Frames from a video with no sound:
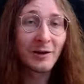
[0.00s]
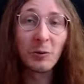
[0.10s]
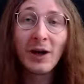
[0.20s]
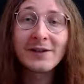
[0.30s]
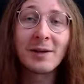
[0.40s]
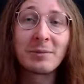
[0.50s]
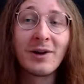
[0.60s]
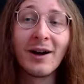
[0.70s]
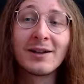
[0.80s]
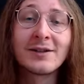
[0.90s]
What's up,
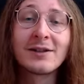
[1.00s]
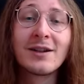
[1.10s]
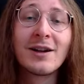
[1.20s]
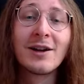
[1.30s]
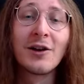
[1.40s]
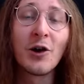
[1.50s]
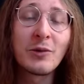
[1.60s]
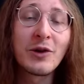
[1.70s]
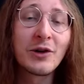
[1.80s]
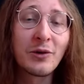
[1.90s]
guys? Hope
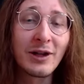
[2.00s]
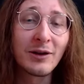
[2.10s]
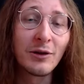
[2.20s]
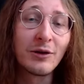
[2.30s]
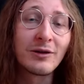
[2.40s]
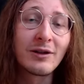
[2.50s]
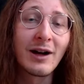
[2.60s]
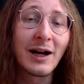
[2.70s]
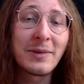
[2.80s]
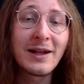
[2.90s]
you're doing good.
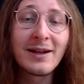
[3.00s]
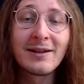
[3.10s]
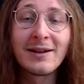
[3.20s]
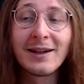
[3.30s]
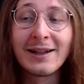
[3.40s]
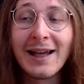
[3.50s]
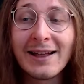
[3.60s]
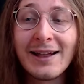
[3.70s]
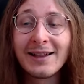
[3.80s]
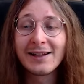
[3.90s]
I've been
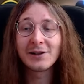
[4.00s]
getting this